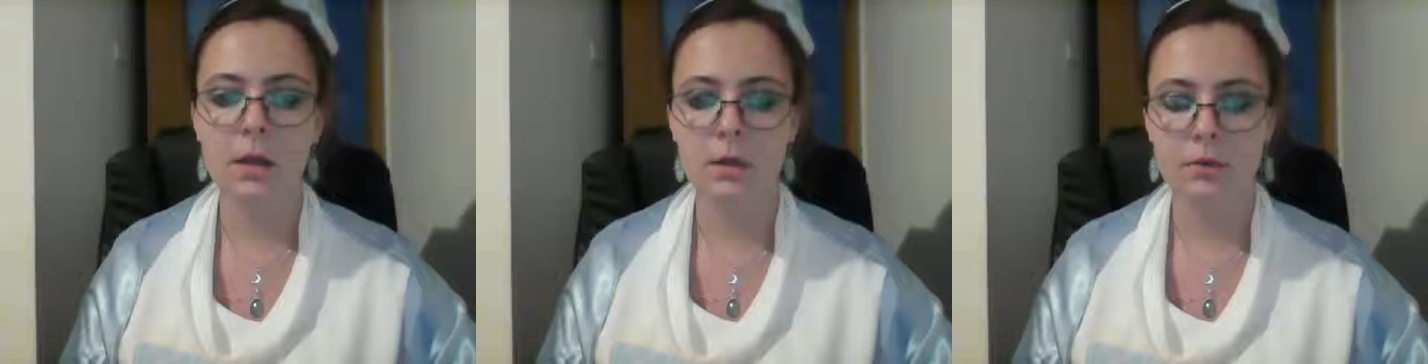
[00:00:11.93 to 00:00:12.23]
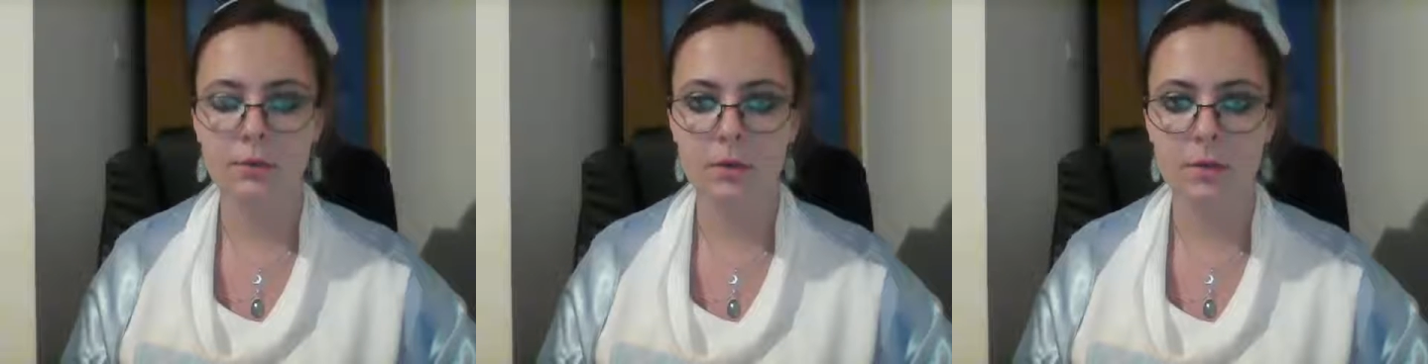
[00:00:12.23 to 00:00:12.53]

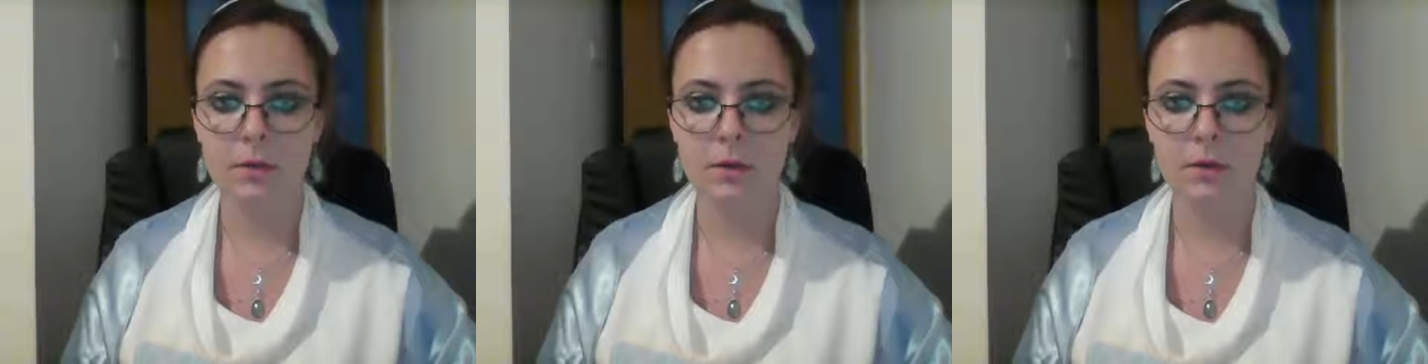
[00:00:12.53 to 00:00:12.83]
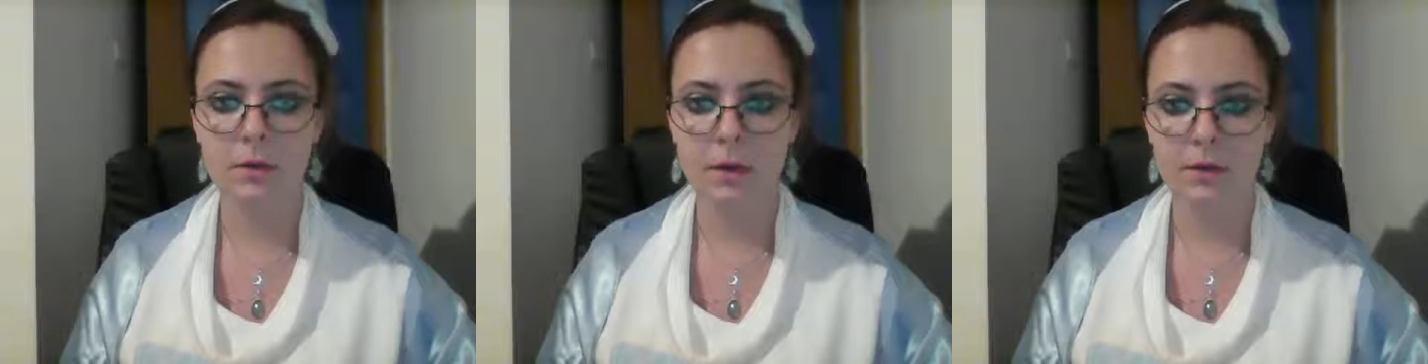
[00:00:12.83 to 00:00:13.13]
uh, from
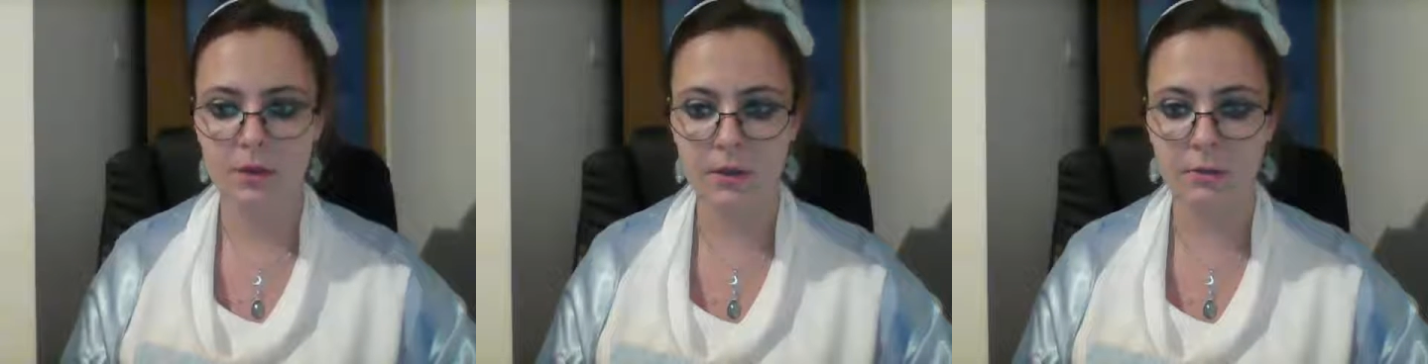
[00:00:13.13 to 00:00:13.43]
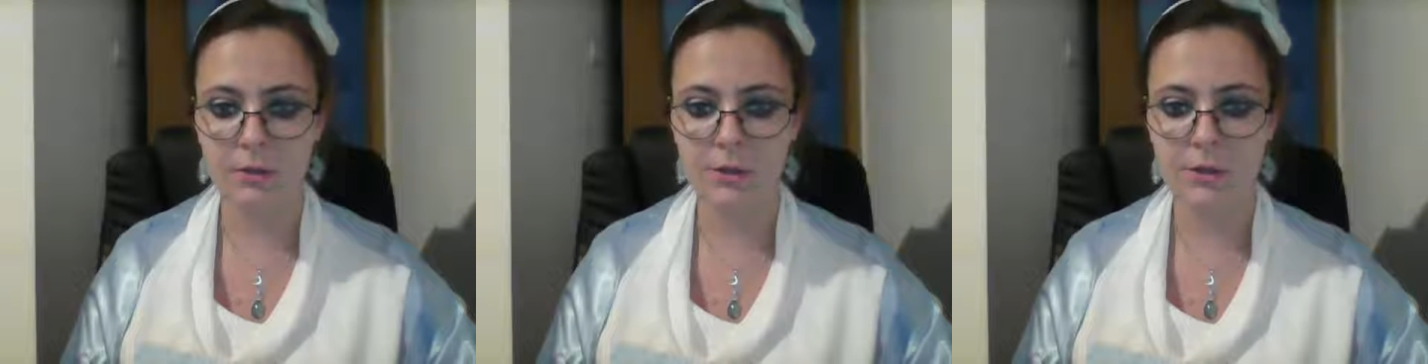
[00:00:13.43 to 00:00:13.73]
the
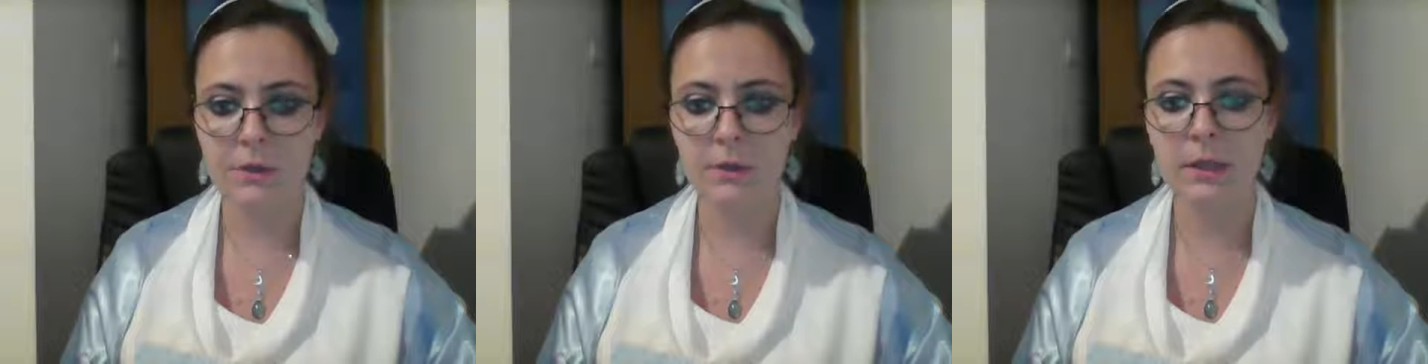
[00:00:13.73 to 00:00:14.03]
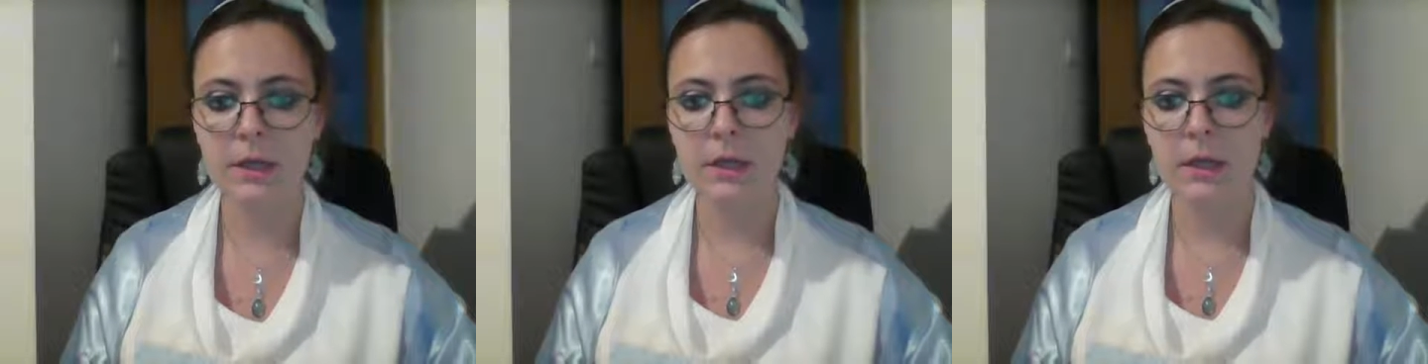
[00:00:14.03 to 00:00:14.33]
Tacheng region.